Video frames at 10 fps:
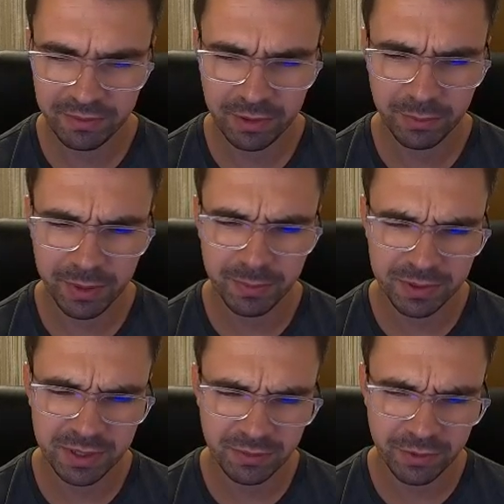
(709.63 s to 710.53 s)
on
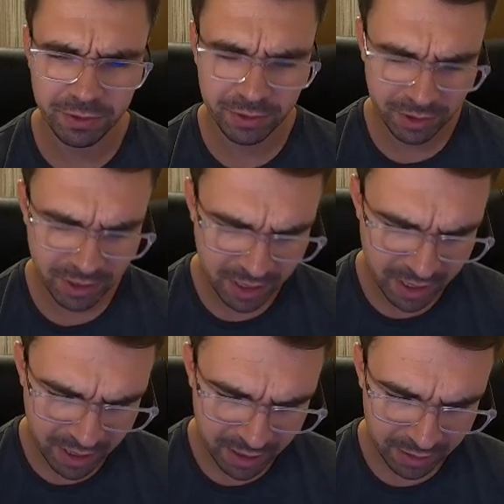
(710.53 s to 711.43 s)
purpose in root.
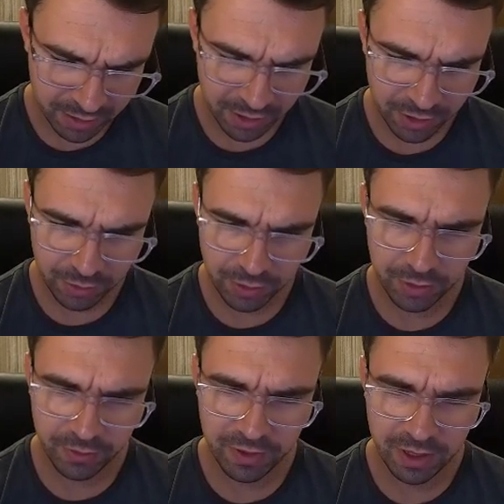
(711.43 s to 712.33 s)

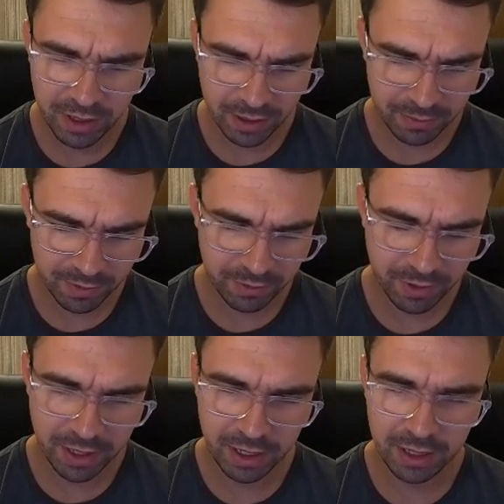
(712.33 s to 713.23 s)
Sudo vm
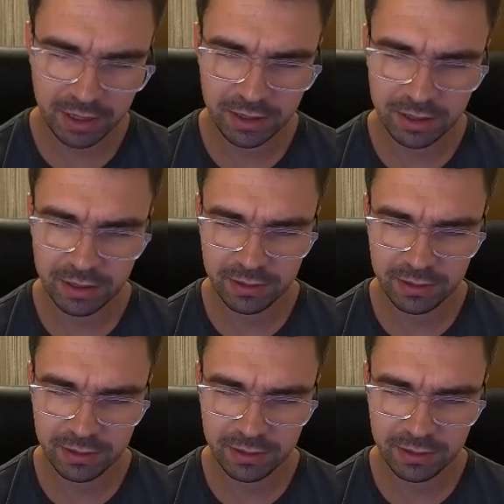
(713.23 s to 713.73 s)
create.